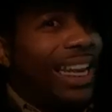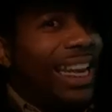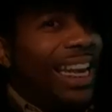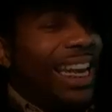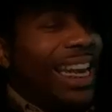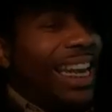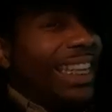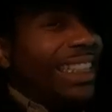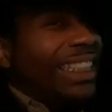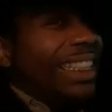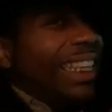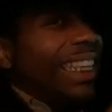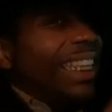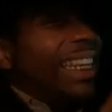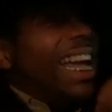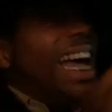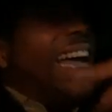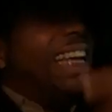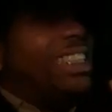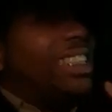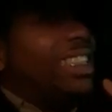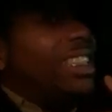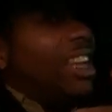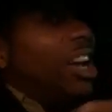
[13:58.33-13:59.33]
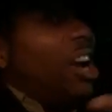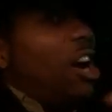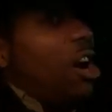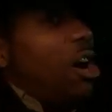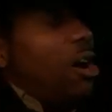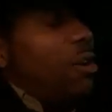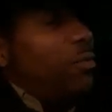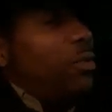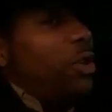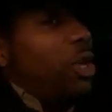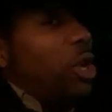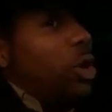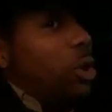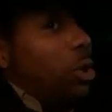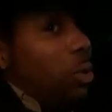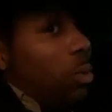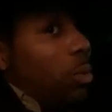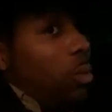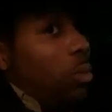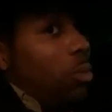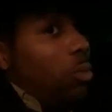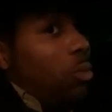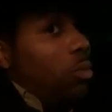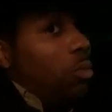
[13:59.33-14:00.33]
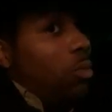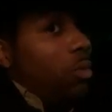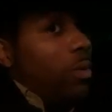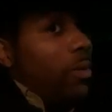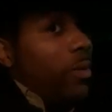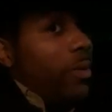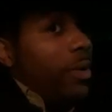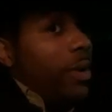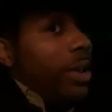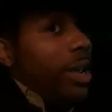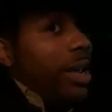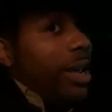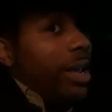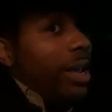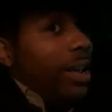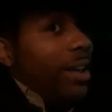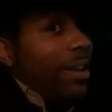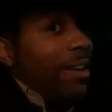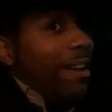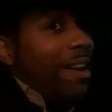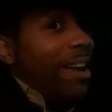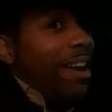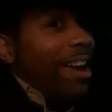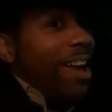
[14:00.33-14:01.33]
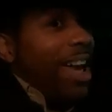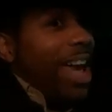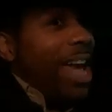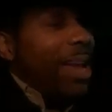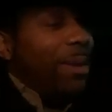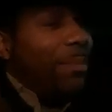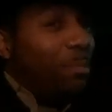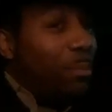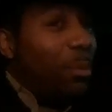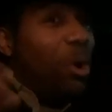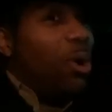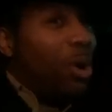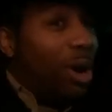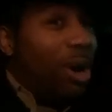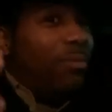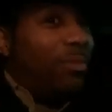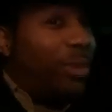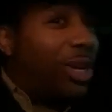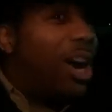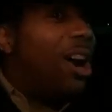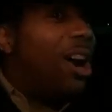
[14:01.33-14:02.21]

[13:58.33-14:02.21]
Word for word: is less of you and more of